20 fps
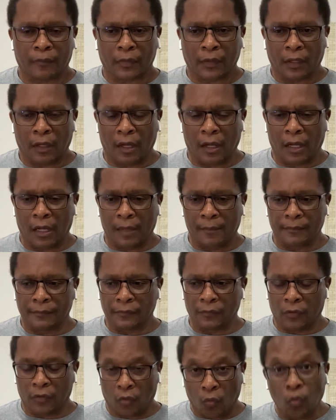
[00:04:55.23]

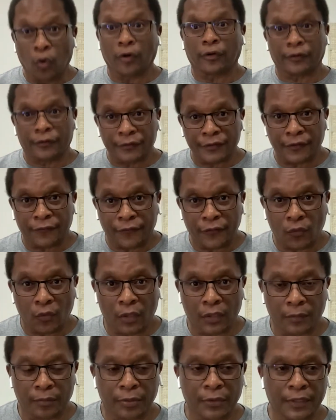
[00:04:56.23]
the workers, if you
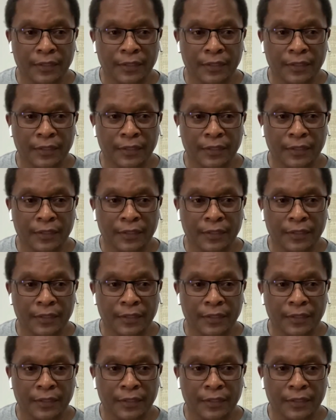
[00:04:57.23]
want to put